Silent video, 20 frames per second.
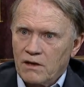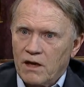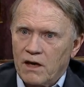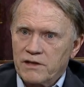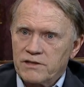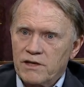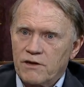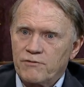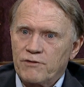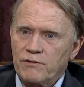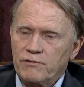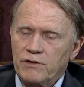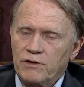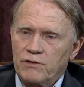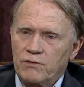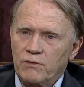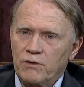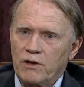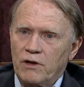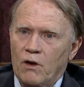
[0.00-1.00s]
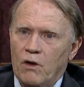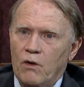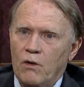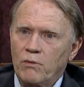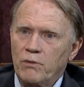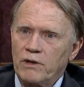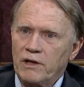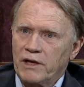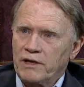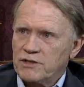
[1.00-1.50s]
Isaiah 53, all
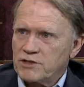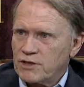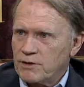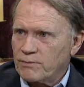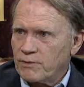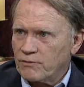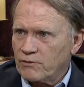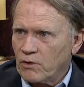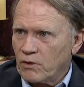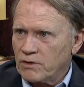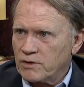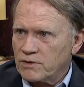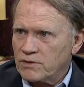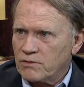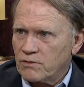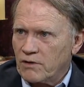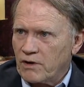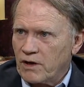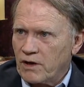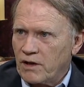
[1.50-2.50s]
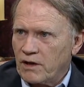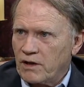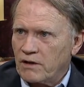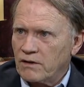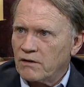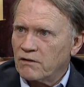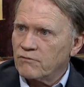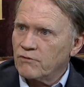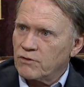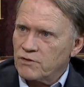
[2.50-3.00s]
we like sheep have gone
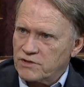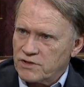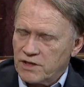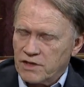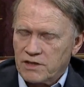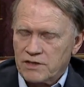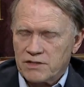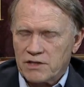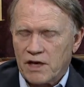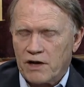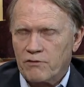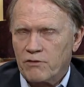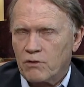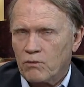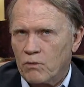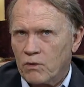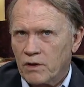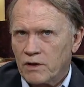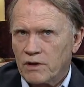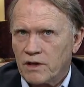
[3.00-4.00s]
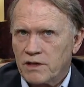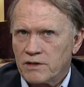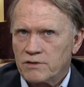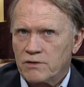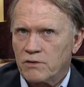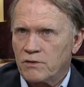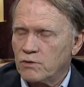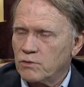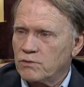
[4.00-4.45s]
astray. Verse 6, everyone has turned